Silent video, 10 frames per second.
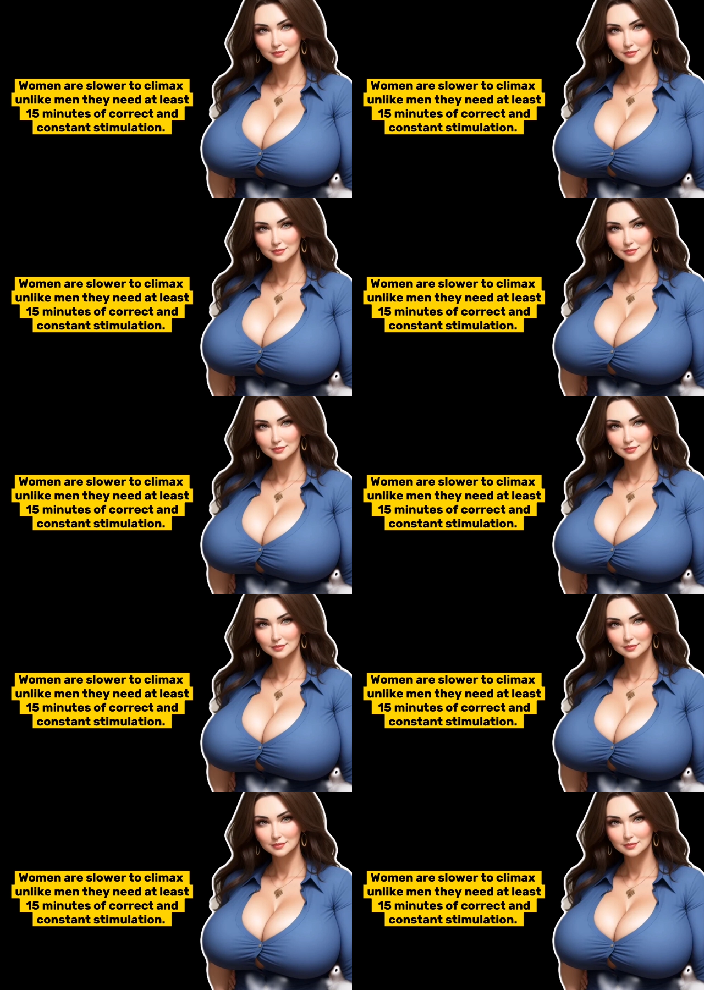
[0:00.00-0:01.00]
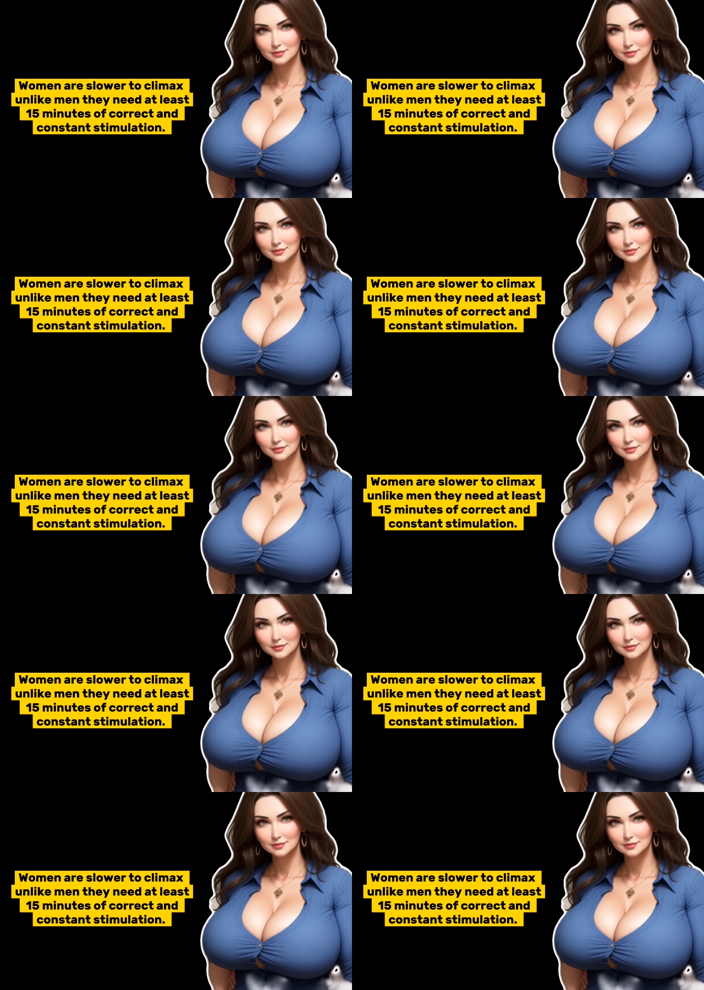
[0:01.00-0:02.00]

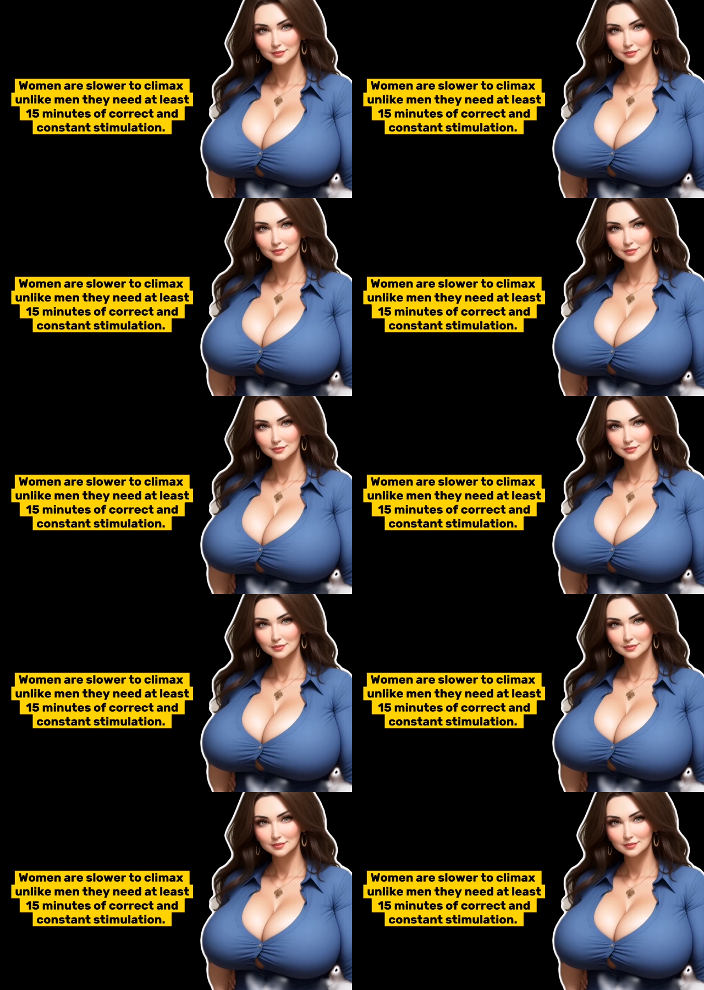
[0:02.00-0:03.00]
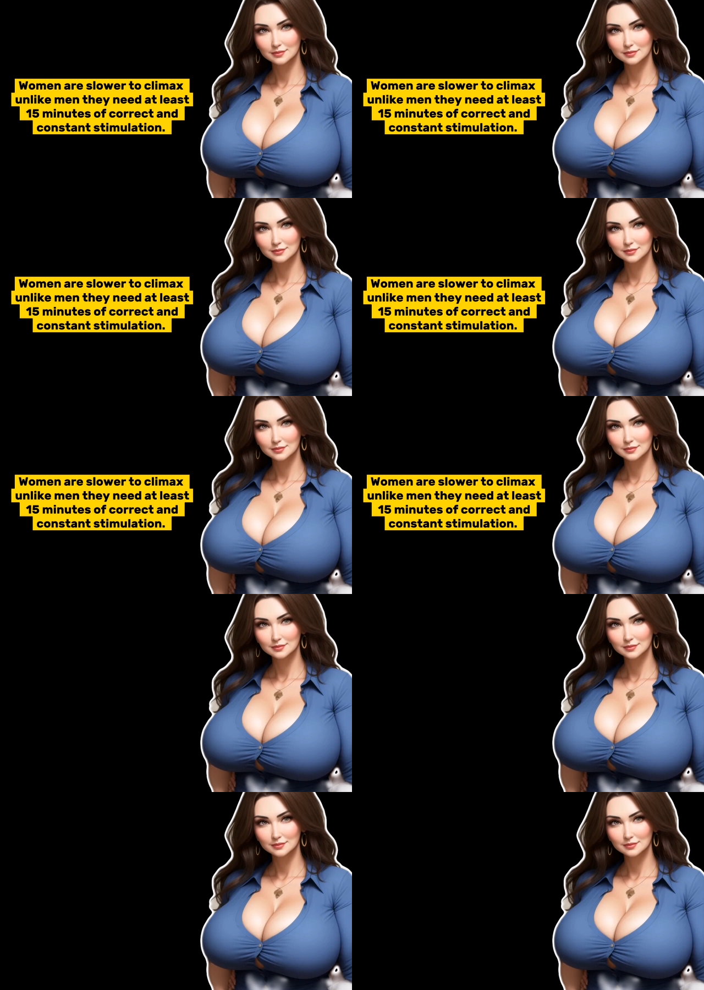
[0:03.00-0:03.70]
The face doesn't move, so there is nothing to read.